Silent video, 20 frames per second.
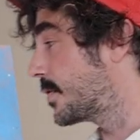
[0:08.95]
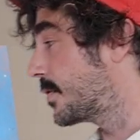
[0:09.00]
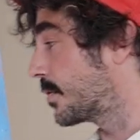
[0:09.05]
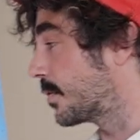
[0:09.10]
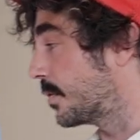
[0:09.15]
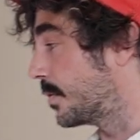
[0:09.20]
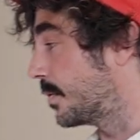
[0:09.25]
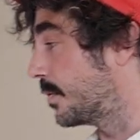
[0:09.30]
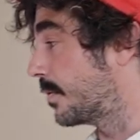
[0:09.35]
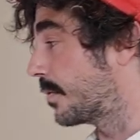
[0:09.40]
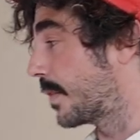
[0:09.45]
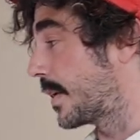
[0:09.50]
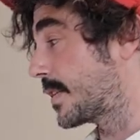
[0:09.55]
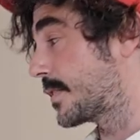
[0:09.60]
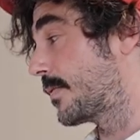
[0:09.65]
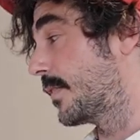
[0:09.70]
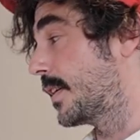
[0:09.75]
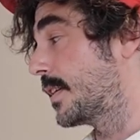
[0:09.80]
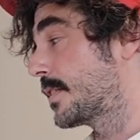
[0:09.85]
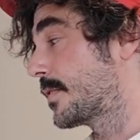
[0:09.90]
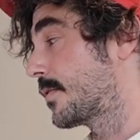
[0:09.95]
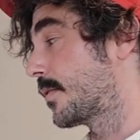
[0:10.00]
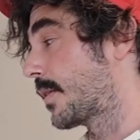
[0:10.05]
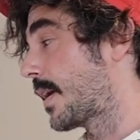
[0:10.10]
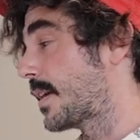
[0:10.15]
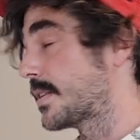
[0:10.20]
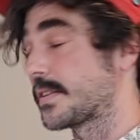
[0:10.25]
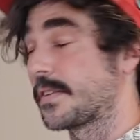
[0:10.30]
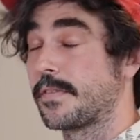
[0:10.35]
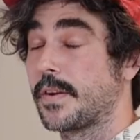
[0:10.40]
to raise funds for
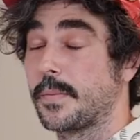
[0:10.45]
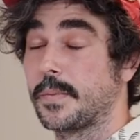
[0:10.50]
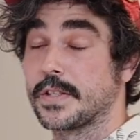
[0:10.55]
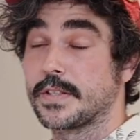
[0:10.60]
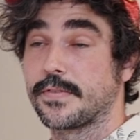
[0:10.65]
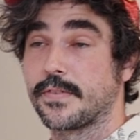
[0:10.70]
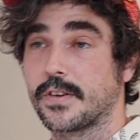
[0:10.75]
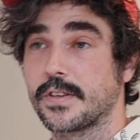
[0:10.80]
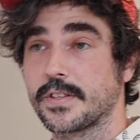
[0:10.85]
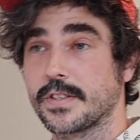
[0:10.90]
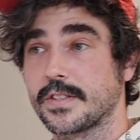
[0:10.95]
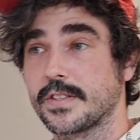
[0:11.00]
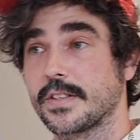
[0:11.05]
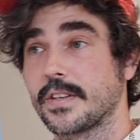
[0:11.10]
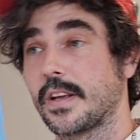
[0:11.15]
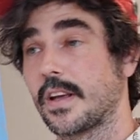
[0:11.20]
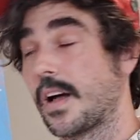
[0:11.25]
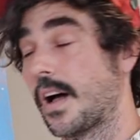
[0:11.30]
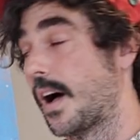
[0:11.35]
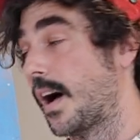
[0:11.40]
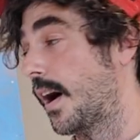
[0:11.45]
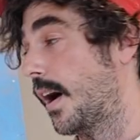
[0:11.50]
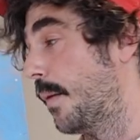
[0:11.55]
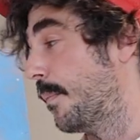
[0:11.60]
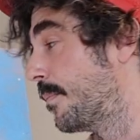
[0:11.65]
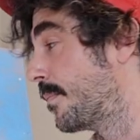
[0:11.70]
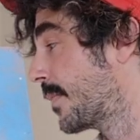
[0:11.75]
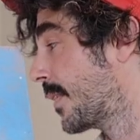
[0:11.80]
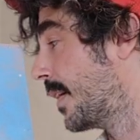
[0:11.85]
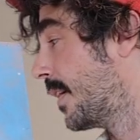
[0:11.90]
Housing Families First.
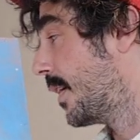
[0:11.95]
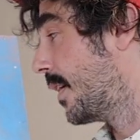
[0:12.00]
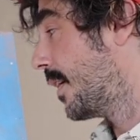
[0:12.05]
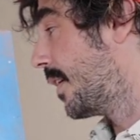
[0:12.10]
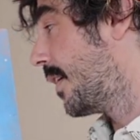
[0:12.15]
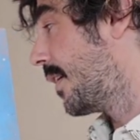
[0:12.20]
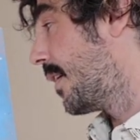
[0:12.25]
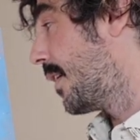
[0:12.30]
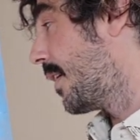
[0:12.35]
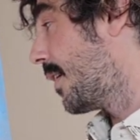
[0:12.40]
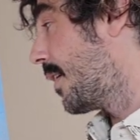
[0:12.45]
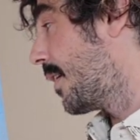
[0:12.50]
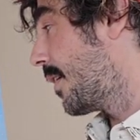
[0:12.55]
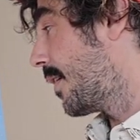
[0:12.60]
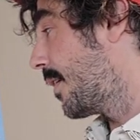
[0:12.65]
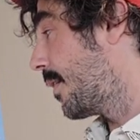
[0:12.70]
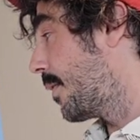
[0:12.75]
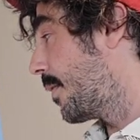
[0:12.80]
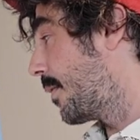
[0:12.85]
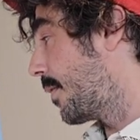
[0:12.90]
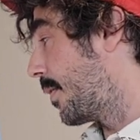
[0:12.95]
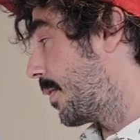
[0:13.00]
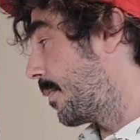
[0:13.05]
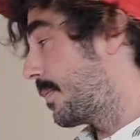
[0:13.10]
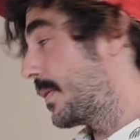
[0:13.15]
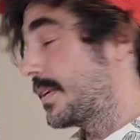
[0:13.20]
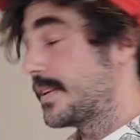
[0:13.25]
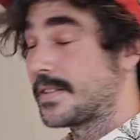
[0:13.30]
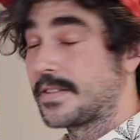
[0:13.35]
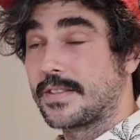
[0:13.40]
The
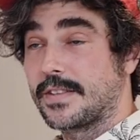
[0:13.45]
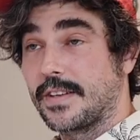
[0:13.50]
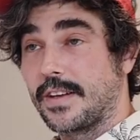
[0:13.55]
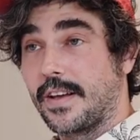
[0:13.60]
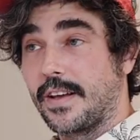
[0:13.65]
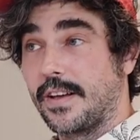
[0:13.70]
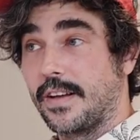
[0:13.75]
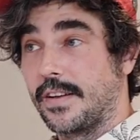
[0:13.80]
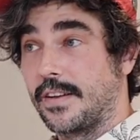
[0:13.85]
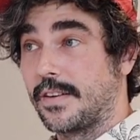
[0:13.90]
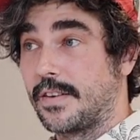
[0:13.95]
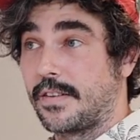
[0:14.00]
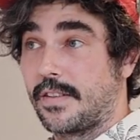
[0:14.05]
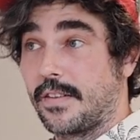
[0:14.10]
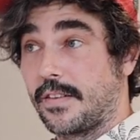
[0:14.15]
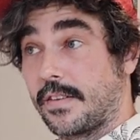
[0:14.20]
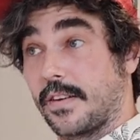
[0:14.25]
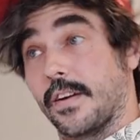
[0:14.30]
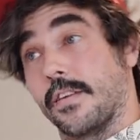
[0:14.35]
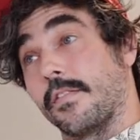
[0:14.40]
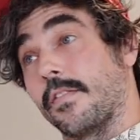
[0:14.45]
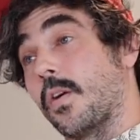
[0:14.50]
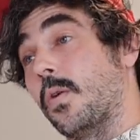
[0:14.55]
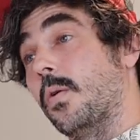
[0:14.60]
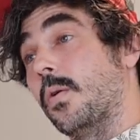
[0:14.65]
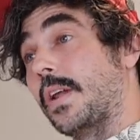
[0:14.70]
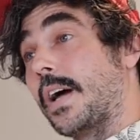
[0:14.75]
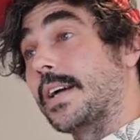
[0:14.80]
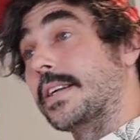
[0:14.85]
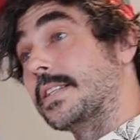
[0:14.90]
piece and kind of the
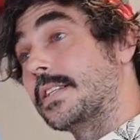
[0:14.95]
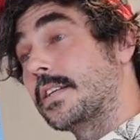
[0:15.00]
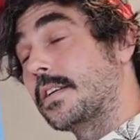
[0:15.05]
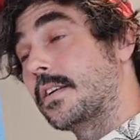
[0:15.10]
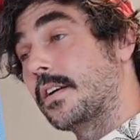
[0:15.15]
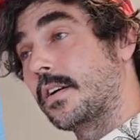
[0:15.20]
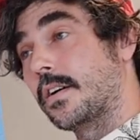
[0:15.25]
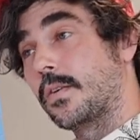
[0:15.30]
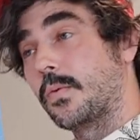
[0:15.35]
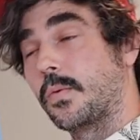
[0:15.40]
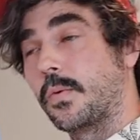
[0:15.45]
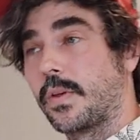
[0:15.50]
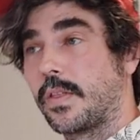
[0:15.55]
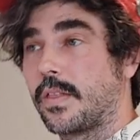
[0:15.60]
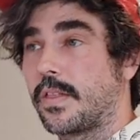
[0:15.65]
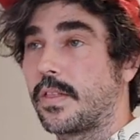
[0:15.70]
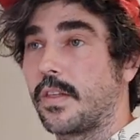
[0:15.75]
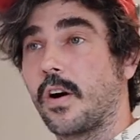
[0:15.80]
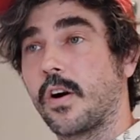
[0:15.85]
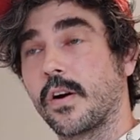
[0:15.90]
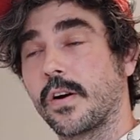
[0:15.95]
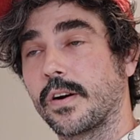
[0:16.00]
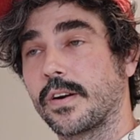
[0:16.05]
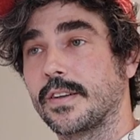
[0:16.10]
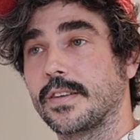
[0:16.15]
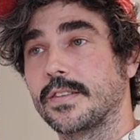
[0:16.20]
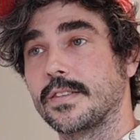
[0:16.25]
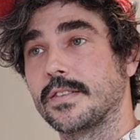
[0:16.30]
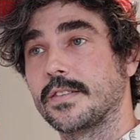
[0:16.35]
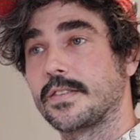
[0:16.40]
whole idea with the
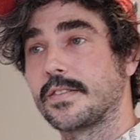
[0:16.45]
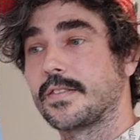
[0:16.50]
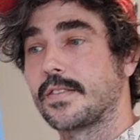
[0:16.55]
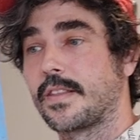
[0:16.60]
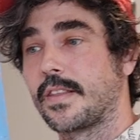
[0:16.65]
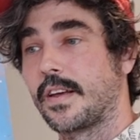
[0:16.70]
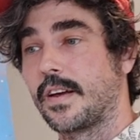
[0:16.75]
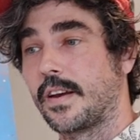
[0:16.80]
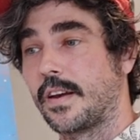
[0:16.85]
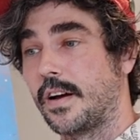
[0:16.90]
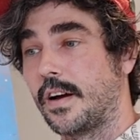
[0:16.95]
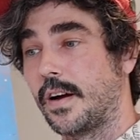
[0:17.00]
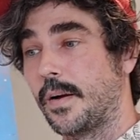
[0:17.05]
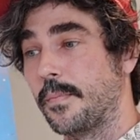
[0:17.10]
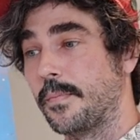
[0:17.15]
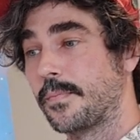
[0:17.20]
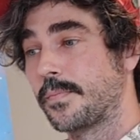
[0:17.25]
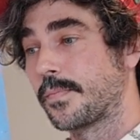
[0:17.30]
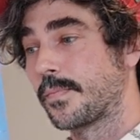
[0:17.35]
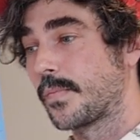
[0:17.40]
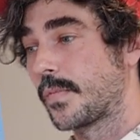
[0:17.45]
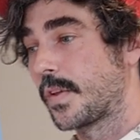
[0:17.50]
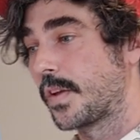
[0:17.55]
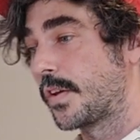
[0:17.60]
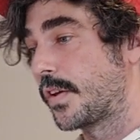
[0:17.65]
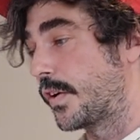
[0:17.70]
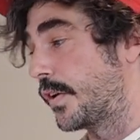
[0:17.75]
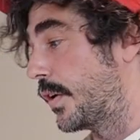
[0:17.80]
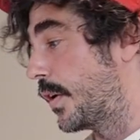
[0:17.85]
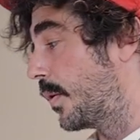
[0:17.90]
art is that,
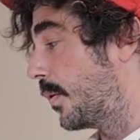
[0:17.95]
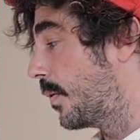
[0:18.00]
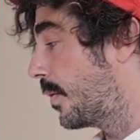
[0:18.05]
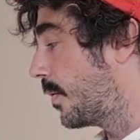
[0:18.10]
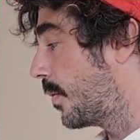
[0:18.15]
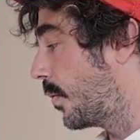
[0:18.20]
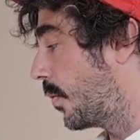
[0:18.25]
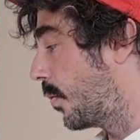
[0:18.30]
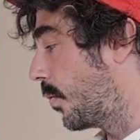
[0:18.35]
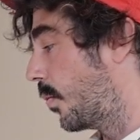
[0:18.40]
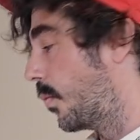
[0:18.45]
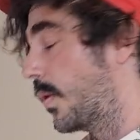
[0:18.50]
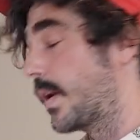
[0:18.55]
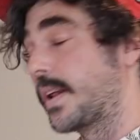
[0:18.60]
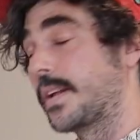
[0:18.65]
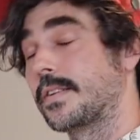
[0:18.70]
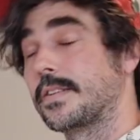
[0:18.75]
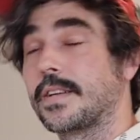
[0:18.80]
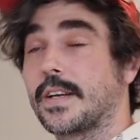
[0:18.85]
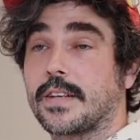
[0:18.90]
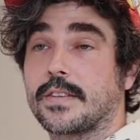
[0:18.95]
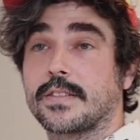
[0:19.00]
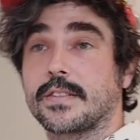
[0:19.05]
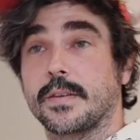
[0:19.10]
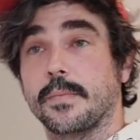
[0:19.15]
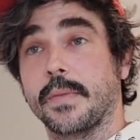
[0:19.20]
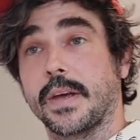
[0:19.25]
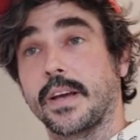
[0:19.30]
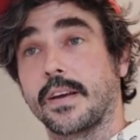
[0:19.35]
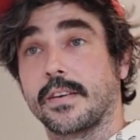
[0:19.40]
you know, what it takes
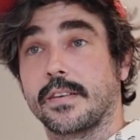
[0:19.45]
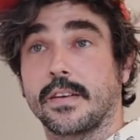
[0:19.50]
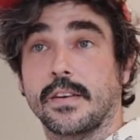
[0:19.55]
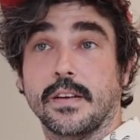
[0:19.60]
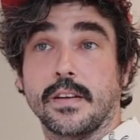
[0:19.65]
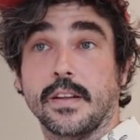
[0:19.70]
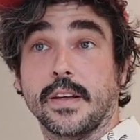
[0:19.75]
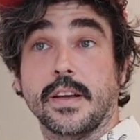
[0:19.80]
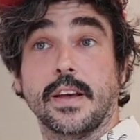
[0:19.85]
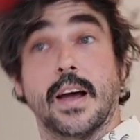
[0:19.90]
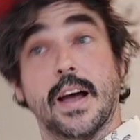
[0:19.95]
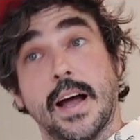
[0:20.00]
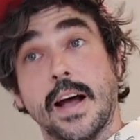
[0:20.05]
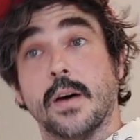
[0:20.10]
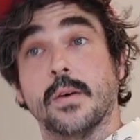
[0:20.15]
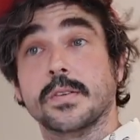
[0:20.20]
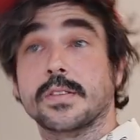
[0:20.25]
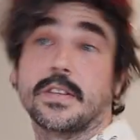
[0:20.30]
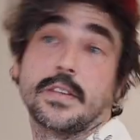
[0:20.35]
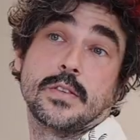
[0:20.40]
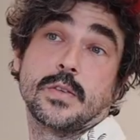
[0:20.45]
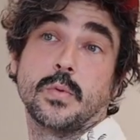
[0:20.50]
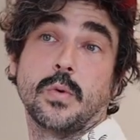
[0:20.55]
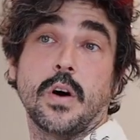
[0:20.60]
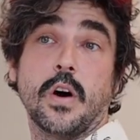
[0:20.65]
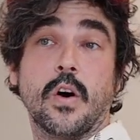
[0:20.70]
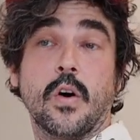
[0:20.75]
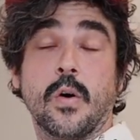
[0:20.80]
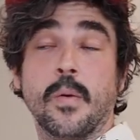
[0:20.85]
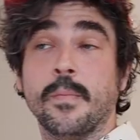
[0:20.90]
to make like a house into a
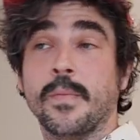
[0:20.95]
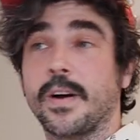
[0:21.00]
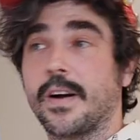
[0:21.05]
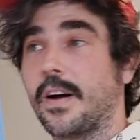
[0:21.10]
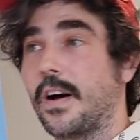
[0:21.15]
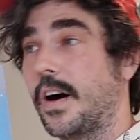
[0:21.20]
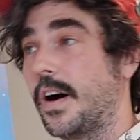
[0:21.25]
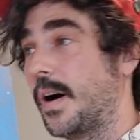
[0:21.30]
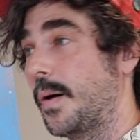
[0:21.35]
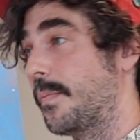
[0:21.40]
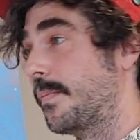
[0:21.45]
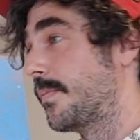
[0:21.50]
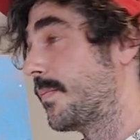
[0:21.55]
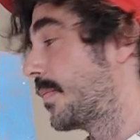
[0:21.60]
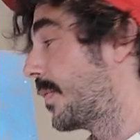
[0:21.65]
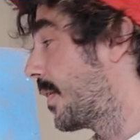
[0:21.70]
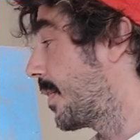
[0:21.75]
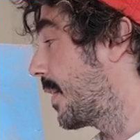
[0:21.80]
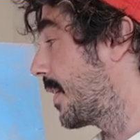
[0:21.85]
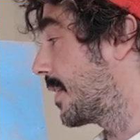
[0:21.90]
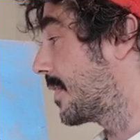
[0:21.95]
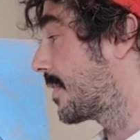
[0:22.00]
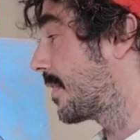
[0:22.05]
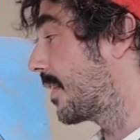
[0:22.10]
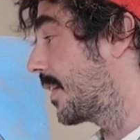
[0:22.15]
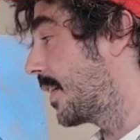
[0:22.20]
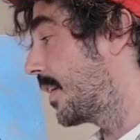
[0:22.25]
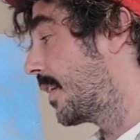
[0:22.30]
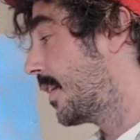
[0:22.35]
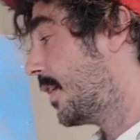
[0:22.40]
home, the things
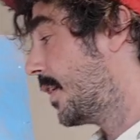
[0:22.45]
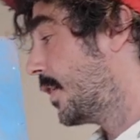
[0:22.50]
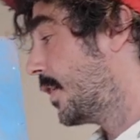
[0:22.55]
that,